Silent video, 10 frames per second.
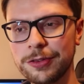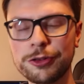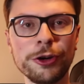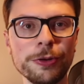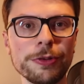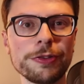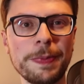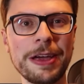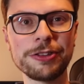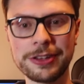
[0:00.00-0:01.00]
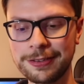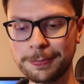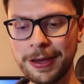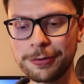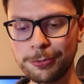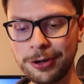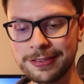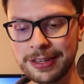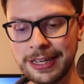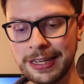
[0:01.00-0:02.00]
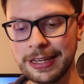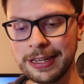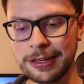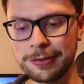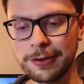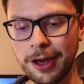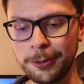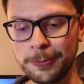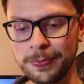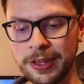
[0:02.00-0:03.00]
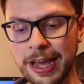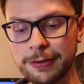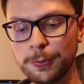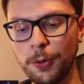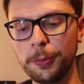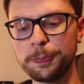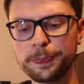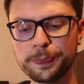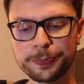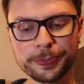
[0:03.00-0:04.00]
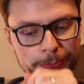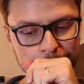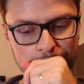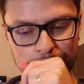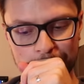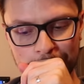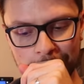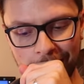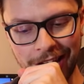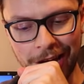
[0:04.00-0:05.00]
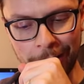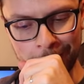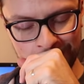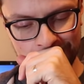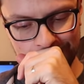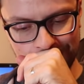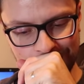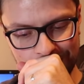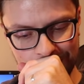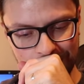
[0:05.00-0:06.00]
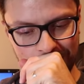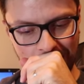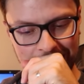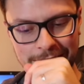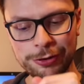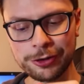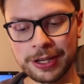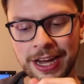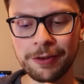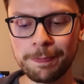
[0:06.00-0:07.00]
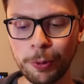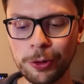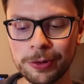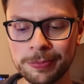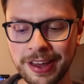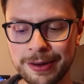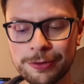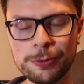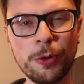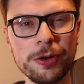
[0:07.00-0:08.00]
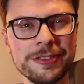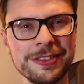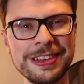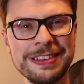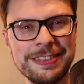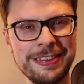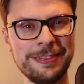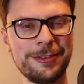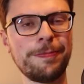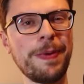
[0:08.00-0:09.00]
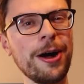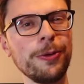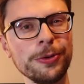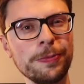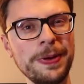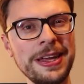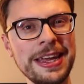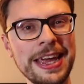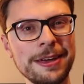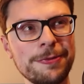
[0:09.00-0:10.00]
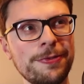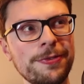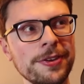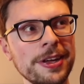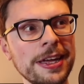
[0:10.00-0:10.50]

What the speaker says: tunnel specialist Space Marines. So the next one, I guess you could kind of boil them down to what Sisters of Battle would be if